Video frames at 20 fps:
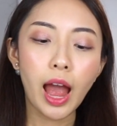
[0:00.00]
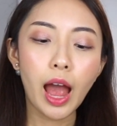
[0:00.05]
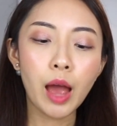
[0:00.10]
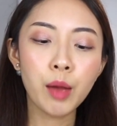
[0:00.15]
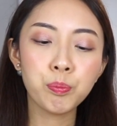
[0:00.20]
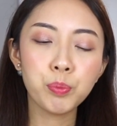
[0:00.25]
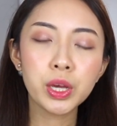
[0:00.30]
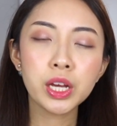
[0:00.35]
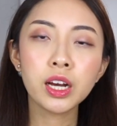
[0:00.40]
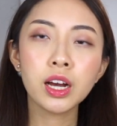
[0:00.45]

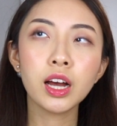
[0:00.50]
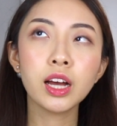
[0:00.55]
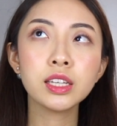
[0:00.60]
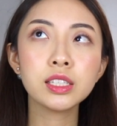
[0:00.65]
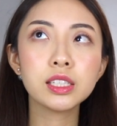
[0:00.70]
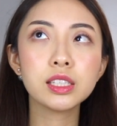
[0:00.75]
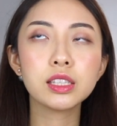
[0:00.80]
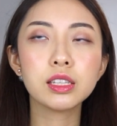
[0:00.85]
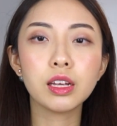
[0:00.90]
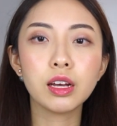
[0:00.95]
And
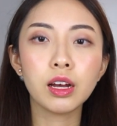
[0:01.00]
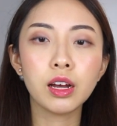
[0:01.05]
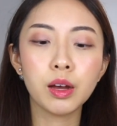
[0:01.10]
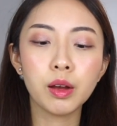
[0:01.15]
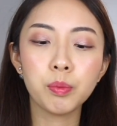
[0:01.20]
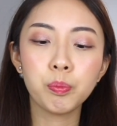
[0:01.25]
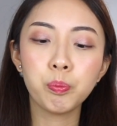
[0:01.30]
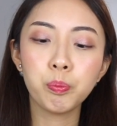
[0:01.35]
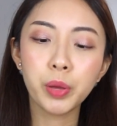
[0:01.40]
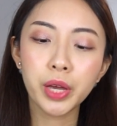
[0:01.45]
because
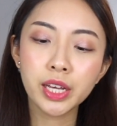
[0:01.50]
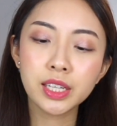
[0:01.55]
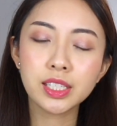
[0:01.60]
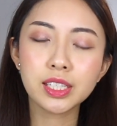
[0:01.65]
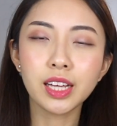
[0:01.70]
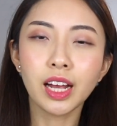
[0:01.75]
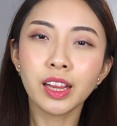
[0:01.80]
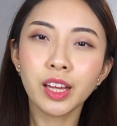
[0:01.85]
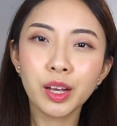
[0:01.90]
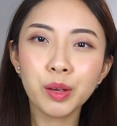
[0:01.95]
the big
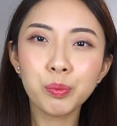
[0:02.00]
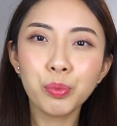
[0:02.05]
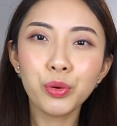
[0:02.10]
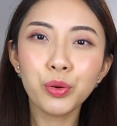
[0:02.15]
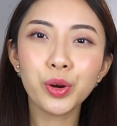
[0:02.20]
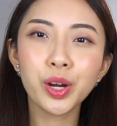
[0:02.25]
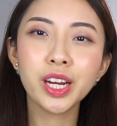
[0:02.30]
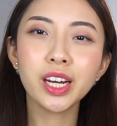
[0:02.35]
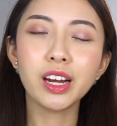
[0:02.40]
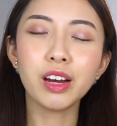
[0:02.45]
selling
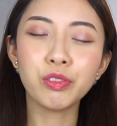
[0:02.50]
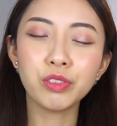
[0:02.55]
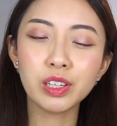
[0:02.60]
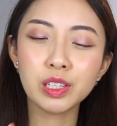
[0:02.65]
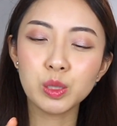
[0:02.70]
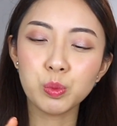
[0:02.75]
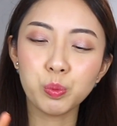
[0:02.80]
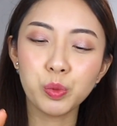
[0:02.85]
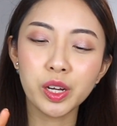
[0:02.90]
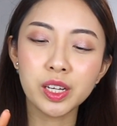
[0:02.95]
point of
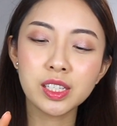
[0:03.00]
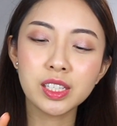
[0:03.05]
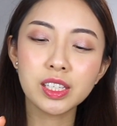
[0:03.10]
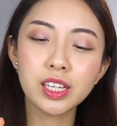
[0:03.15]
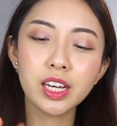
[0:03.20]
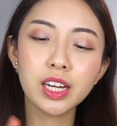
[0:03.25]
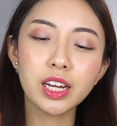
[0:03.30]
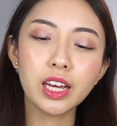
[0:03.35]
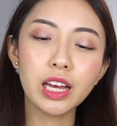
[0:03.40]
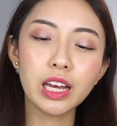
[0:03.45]
this
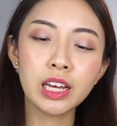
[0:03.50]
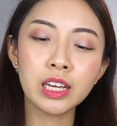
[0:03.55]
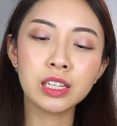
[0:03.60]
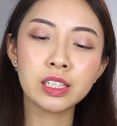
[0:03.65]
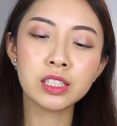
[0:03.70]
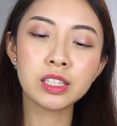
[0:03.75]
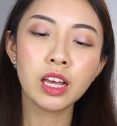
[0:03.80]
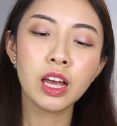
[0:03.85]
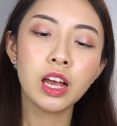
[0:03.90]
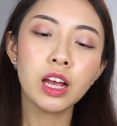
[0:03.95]
bracelet
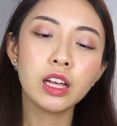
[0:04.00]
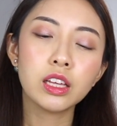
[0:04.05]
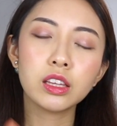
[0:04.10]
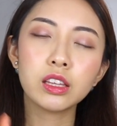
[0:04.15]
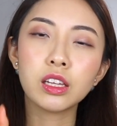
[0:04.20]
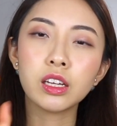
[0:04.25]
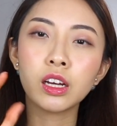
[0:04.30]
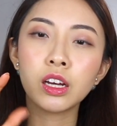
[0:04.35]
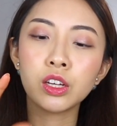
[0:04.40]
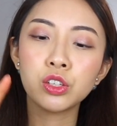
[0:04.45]
is
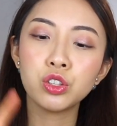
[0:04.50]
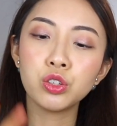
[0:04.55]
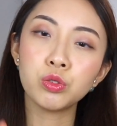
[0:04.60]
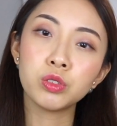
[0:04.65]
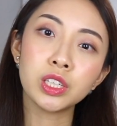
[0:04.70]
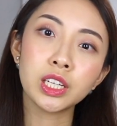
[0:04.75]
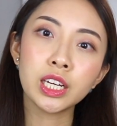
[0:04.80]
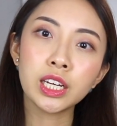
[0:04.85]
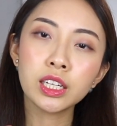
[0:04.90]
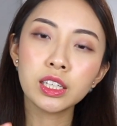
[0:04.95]
the
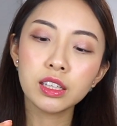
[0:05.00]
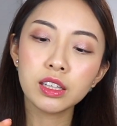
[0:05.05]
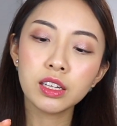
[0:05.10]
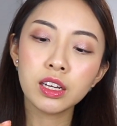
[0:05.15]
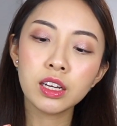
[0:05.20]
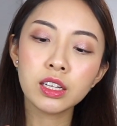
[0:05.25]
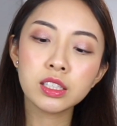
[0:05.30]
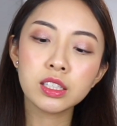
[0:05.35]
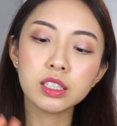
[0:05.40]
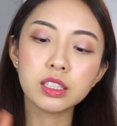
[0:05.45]

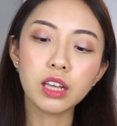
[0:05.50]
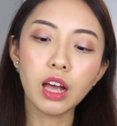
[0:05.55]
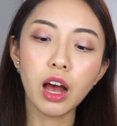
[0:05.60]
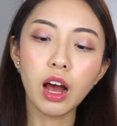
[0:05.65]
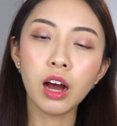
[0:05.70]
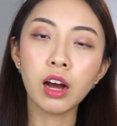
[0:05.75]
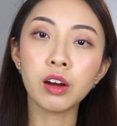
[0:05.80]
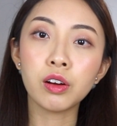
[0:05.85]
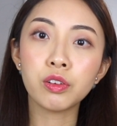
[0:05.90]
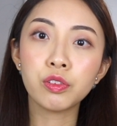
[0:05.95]
uniqueness
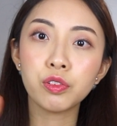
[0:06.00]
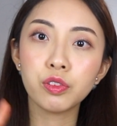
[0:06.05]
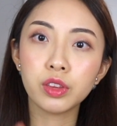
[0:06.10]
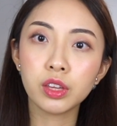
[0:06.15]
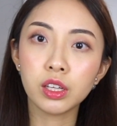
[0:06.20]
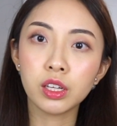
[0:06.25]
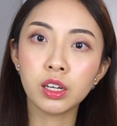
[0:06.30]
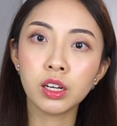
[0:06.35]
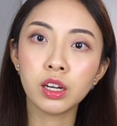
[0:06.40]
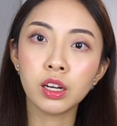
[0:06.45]
of
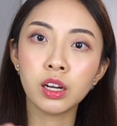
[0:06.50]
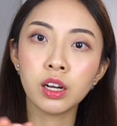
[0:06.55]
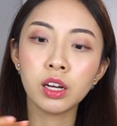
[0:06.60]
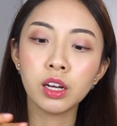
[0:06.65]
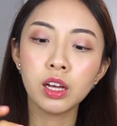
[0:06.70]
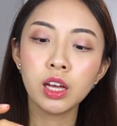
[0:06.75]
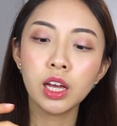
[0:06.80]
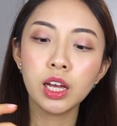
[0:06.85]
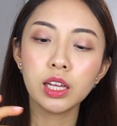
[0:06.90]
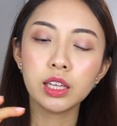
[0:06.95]

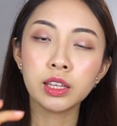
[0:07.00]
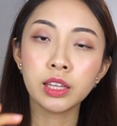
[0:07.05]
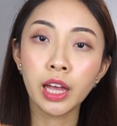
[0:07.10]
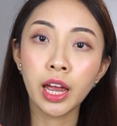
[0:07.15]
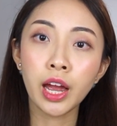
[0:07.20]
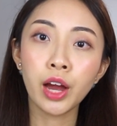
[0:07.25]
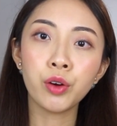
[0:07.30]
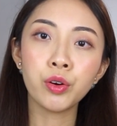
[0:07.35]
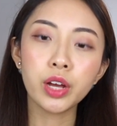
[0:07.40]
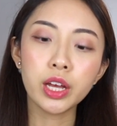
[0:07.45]
the
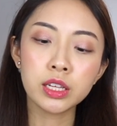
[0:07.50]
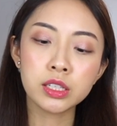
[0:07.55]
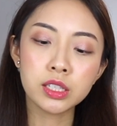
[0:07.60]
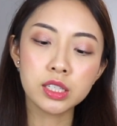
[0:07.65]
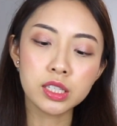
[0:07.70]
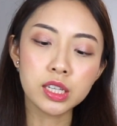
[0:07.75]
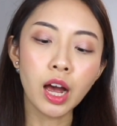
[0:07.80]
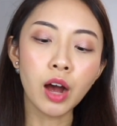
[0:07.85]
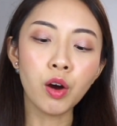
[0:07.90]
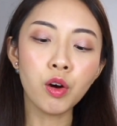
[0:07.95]
nail
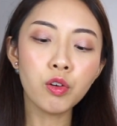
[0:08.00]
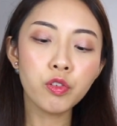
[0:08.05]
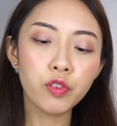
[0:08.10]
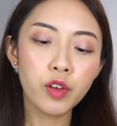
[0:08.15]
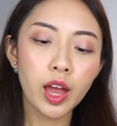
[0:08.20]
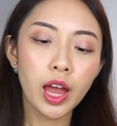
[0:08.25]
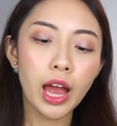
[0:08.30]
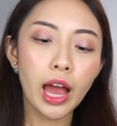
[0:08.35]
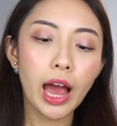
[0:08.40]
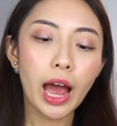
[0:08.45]
itself,
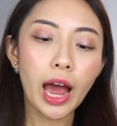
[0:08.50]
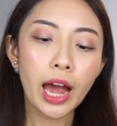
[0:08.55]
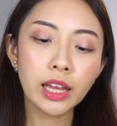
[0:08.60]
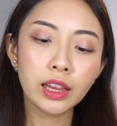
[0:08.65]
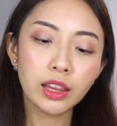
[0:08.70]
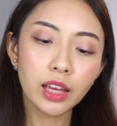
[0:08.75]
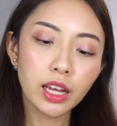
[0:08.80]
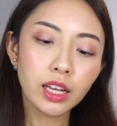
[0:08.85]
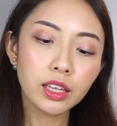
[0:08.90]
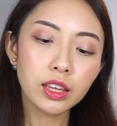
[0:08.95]
I
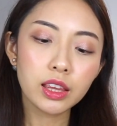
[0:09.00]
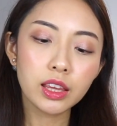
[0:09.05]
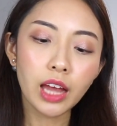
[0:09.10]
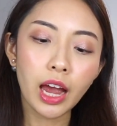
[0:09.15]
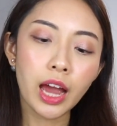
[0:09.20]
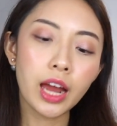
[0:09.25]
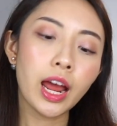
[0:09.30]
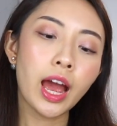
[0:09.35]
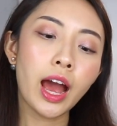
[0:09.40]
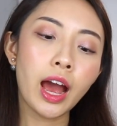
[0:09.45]
think
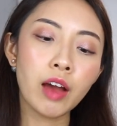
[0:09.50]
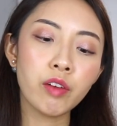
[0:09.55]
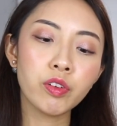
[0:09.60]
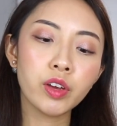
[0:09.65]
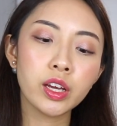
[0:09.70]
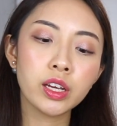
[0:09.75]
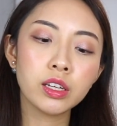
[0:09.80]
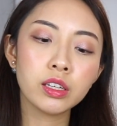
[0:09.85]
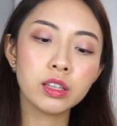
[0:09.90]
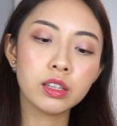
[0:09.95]
that
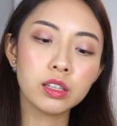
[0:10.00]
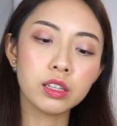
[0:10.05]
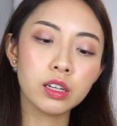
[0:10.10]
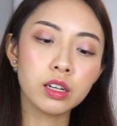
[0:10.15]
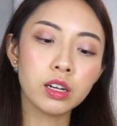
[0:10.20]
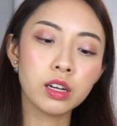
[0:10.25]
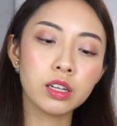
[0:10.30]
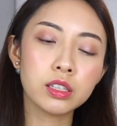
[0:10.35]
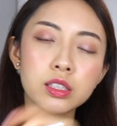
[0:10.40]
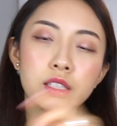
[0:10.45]
having
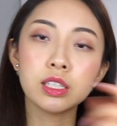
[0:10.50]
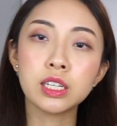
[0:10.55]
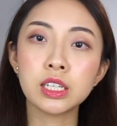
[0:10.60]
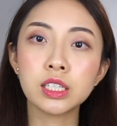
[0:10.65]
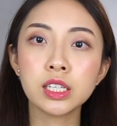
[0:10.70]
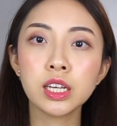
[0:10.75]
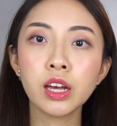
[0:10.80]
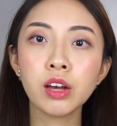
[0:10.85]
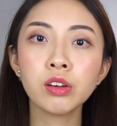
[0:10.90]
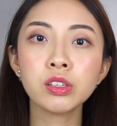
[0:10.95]
the
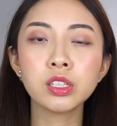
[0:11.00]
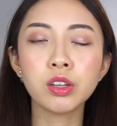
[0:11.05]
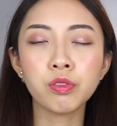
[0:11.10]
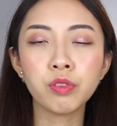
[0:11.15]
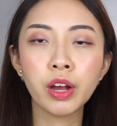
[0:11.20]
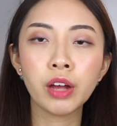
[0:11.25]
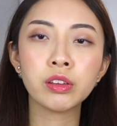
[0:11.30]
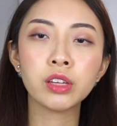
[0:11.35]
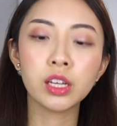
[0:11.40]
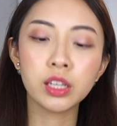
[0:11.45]
details
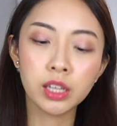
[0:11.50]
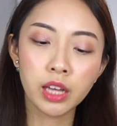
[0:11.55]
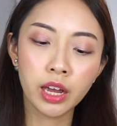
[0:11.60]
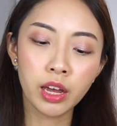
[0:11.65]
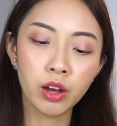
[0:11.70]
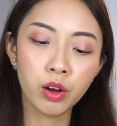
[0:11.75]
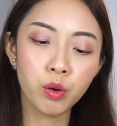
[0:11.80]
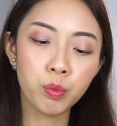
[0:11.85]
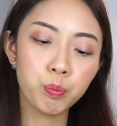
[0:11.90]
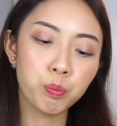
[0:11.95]
around the
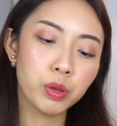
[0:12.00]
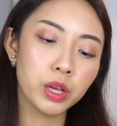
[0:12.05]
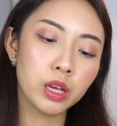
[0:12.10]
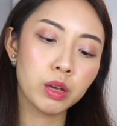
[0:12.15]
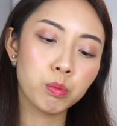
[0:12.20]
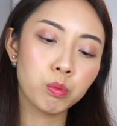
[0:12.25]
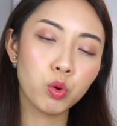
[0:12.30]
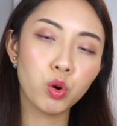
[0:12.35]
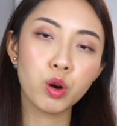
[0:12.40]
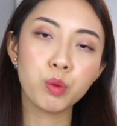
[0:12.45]
nail
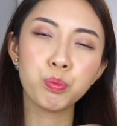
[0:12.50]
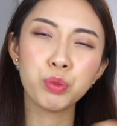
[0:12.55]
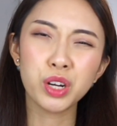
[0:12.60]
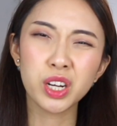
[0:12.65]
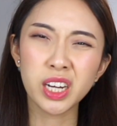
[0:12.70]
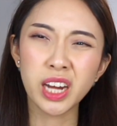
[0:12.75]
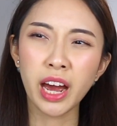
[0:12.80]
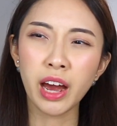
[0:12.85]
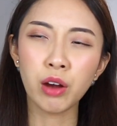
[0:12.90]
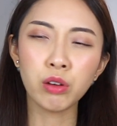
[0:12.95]
be more
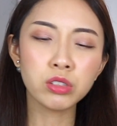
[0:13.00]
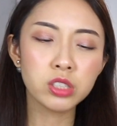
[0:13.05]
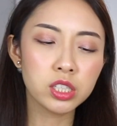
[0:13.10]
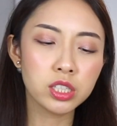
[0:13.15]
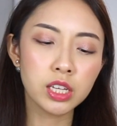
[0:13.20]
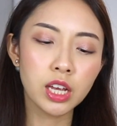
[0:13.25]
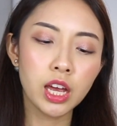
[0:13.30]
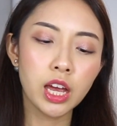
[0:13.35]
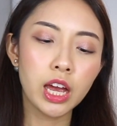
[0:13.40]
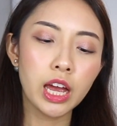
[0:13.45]

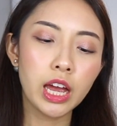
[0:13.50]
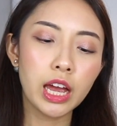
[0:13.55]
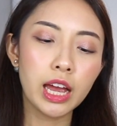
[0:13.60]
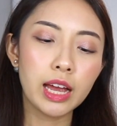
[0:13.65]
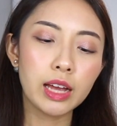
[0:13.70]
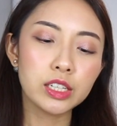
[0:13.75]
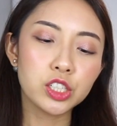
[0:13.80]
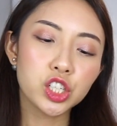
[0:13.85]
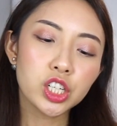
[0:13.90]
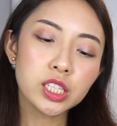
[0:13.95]
pronounced
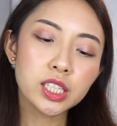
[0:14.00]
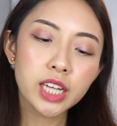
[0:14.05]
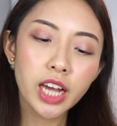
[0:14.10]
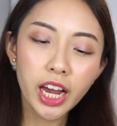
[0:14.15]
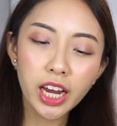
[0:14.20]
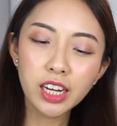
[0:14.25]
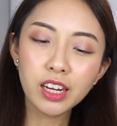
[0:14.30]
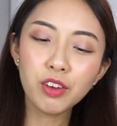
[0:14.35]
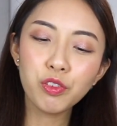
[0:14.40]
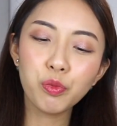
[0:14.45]
just
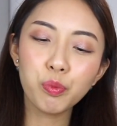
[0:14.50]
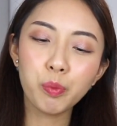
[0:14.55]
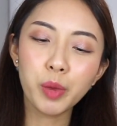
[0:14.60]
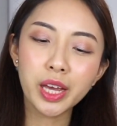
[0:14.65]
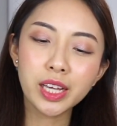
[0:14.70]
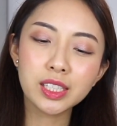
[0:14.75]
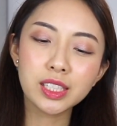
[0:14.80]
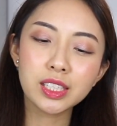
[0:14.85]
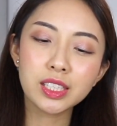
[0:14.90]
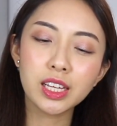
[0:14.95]
kind of
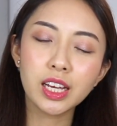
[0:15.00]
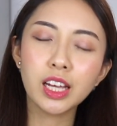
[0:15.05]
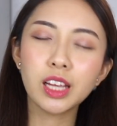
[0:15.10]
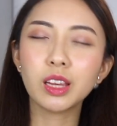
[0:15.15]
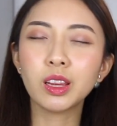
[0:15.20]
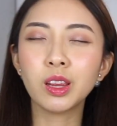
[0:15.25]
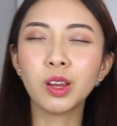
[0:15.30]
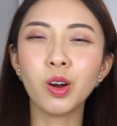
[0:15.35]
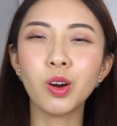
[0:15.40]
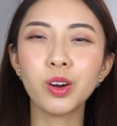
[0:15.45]
makes
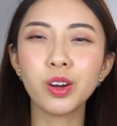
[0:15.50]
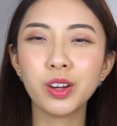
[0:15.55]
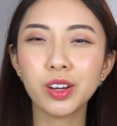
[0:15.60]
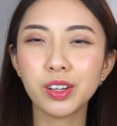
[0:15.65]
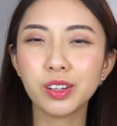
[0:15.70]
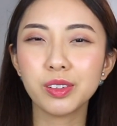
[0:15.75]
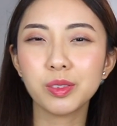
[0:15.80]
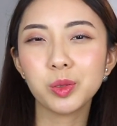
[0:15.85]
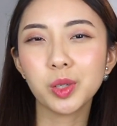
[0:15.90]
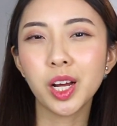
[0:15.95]
it look
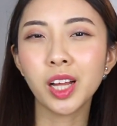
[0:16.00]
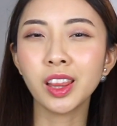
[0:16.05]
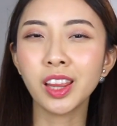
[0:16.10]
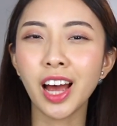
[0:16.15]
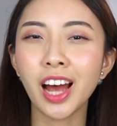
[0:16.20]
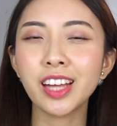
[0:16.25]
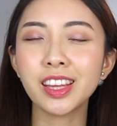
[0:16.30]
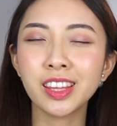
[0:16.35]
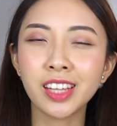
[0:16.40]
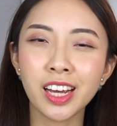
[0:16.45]
a
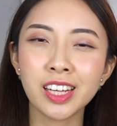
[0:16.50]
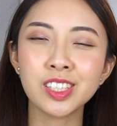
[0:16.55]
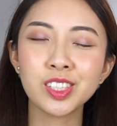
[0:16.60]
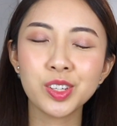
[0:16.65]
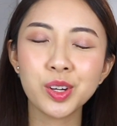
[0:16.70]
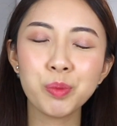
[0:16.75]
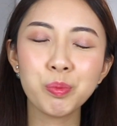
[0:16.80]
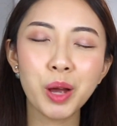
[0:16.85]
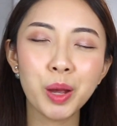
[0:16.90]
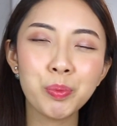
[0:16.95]
lot
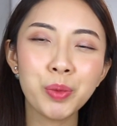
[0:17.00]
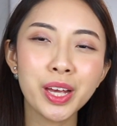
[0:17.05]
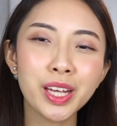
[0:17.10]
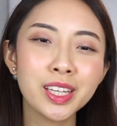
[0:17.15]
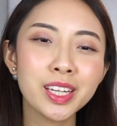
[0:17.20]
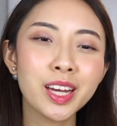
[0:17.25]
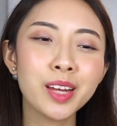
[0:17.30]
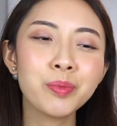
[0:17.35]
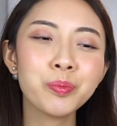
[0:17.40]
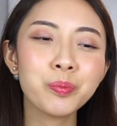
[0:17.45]
nicer in my
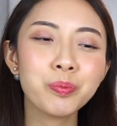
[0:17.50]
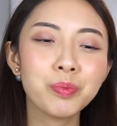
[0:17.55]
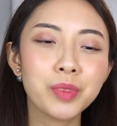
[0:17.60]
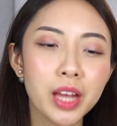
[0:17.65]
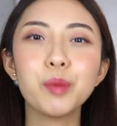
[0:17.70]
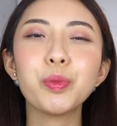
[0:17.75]
opinion.